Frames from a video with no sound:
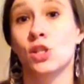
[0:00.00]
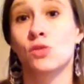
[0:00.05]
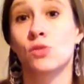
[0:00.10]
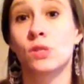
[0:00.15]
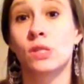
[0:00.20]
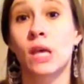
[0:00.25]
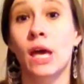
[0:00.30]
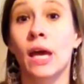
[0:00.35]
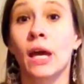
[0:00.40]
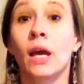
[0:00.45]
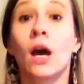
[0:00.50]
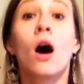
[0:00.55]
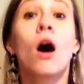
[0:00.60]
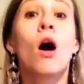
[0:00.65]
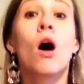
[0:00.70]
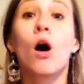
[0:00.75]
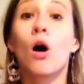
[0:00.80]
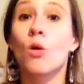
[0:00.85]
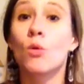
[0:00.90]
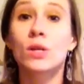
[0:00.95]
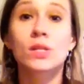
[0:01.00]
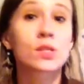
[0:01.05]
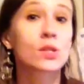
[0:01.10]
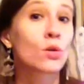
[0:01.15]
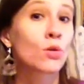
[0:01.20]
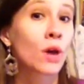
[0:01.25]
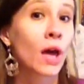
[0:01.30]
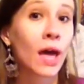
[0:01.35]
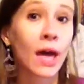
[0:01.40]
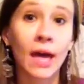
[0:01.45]
to you saying, oh, it's
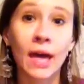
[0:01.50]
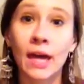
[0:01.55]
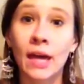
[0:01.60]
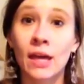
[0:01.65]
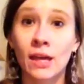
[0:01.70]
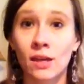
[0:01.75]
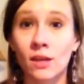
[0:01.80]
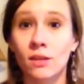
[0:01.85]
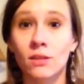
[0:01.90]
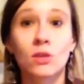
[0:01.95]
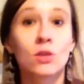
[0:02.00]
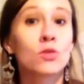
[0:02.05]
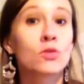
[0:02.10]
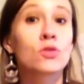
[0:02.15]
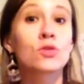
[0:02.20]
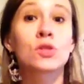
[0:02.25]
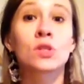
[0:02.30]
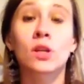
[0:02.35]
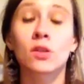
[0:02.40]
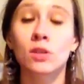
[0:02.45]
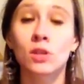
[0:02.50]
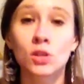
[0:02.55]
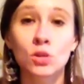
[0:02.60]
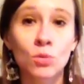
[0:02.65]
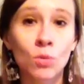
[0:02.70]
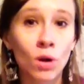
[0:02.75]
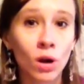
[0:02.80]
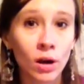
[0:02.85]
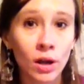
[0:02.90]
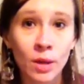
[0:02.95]
okay, there's nothing
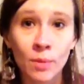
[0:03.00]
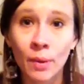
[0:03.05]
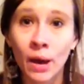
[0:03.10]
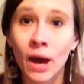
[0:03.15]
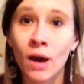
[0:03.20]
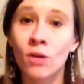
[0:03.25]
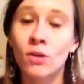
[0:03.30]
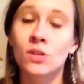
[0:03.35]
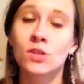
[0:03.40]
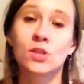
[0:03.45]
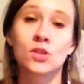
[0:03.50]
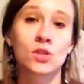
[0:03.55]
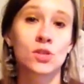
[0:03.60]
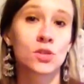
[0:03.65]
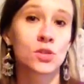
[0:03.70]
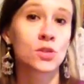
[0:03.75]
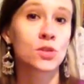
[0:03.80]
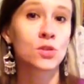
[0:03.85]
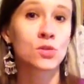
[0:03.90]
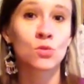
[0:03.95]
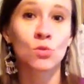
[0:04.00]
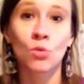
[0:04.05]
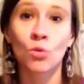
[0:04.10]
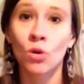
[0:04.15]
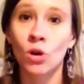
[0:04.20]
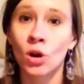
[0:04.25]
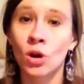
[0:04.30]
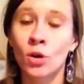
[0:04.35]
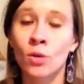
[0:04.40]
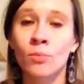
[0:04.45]
to worry about, it's just a
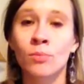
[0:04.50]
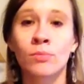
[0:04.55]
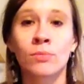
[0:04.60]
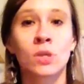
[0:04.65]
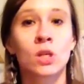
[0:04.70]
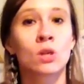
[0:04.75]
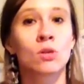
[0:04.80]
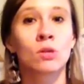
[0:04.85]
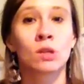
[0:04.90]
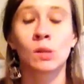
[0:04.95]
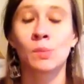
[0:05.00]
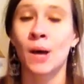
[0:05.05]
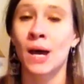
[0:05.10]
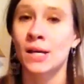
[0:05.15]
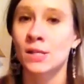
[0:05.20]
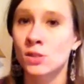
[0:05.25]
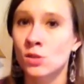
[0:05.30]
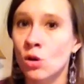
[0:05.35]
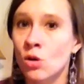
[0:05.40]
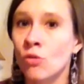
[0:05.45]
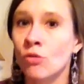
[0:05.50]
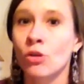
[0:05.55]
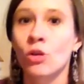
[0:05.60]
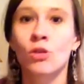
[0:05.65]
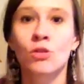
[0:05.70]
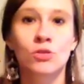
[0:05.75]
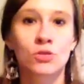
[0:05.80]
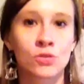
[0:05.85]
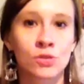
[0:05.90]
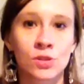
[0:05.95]
storm, it'll pass
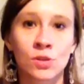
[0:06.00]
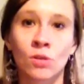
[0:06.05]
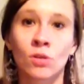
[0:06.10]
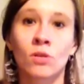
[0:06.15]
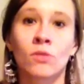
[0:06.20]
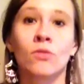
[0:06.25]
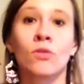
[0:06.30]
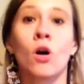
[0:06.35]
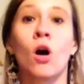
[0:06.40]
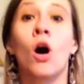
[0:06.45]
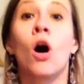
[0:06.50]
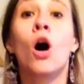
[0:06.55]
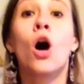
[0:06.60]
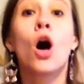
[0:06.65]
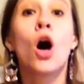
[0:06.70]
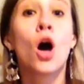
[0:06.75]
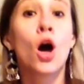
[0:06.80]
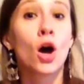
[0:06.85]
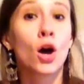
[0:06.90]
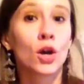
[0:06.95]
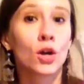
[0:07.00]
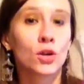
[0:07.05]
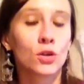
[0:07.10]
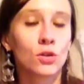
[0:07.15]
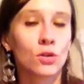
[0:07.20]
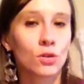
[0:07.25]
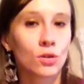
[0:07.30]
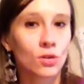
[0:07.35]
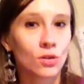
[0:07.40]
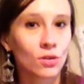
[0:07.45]
over, trees aren't going to fall.
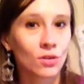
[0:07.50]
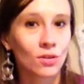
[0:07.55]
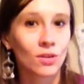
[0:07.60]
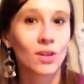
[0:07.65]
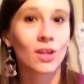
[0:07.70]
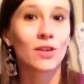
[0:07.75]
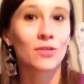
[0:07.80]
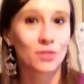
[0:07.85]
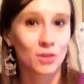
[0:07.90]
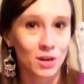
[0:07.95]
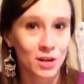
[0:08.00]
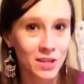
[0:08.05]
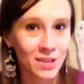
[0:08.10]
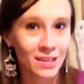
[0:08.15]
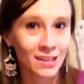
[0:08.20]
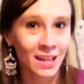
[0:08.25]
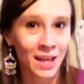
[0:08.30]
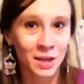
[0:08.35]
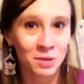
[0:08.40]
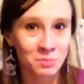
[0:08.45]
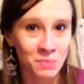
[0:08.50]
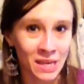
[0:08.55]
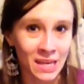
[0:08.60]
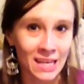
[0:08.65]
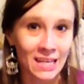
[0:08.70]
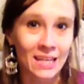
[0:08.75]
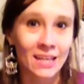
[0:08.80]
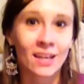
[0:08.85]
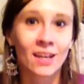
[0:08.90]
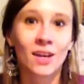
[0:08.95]
If you're anything like
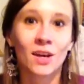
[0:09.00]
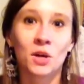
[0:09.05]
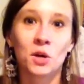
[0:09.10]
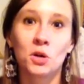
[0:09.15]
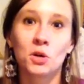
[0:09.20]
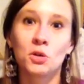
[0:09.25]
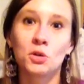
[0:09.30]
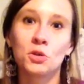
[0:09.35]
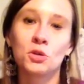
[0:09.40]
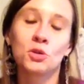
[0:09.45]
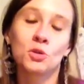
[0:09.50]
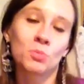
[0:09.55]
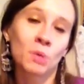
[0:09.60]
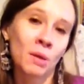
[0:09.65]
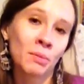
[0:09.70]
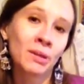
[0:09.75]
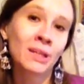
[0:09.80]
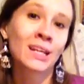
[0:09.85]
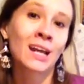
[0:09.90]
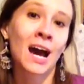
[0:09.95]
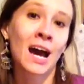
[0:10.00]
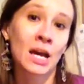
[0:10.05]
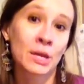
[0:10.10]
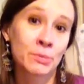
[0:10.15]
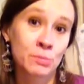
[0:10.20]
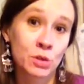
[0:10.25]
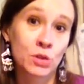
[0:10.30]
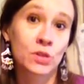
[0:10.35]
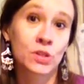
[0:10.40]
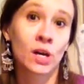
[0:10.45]
me, you're probably going to
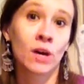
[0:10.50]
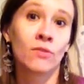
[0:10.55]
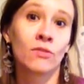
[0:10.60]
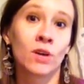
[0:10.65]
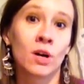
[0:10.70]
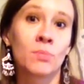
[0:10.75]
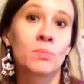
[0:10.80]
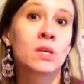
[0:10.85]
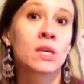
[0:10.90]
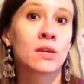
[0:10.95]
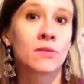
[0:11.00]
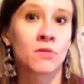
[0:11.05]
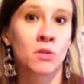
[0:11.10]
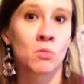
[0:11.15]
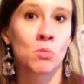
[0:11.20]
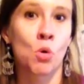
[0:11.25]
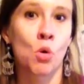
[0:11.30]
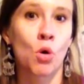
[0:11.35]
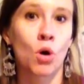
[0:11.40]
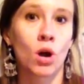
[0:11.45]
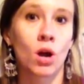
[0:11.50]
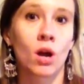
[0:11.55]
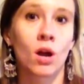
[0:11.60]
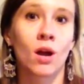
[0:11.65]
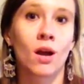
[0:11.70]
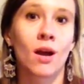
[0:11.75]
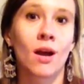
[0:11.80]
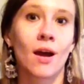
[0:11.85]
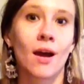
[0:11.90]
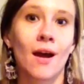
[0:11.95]
hype yourself up even more
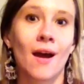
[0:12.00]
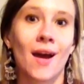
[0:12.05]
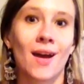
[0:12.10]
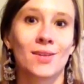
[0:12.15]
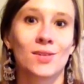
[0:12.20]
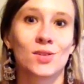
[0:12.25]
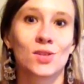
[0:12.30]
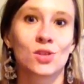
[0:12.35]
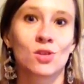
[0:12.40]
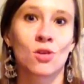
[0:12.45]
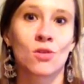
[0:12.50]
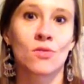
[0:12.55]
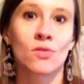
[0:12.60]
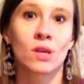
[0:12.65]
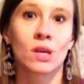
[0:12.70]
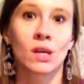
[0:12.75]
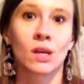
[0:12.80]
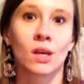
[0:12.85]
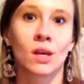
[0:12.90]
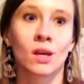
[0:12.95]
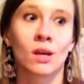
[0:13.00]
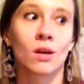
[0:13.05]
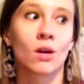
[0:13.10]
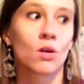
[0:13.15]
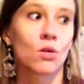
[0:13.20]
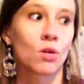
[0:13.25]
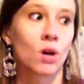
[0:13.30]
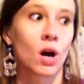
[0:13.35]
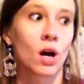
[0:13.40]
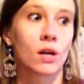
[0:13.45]
and start thinking,
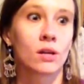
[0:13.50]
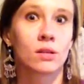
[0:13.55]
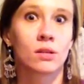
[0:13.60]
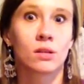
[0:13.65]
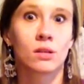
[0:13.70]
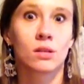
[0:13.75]
oh God,